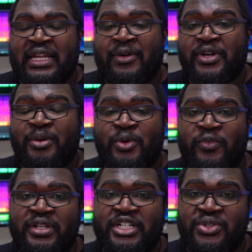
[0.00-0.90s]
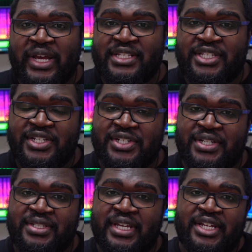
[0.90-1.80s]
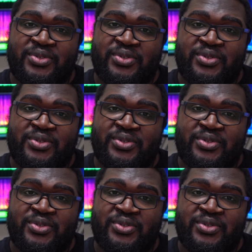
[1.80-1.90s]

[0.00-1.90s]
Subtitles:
Now we're going to move on to transitions.